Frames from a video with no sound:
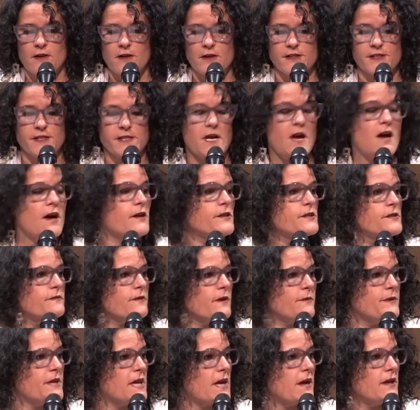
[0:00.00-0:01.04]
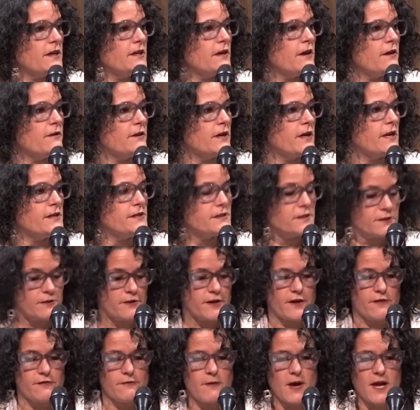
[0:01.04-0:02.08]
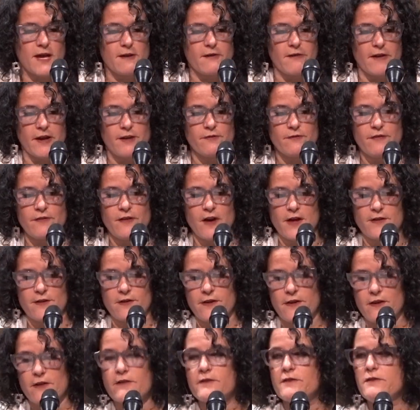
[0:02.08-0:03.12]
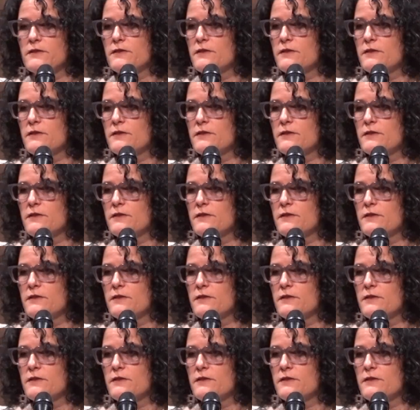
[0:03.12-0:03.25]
Sauls from the unknown history of my grandfather.